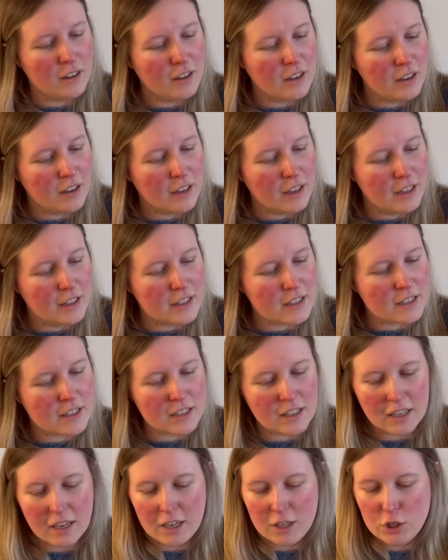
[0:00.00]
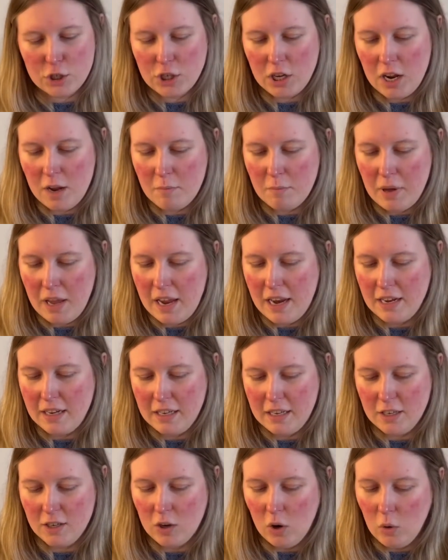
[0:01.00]
It's like a
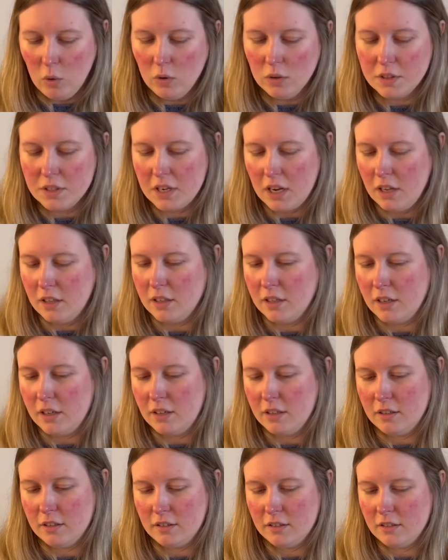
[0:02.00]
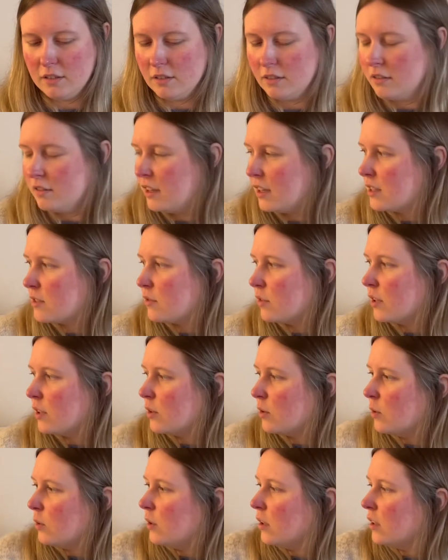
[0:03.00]
champagne-y gold color. That's really
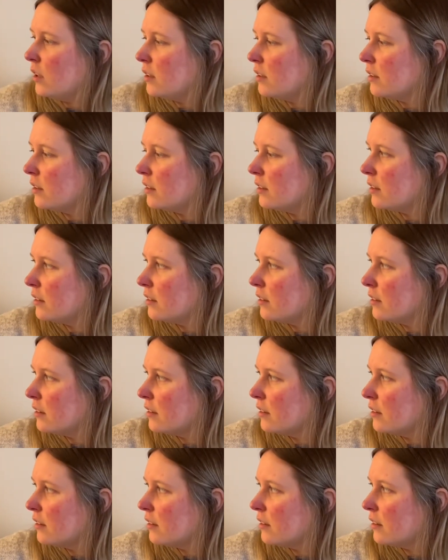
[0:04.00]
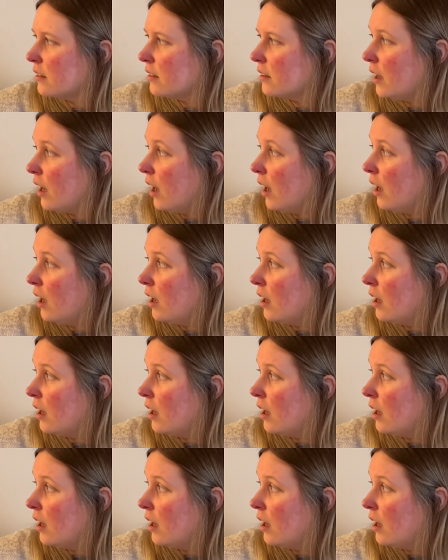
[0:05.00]
cool. Huh?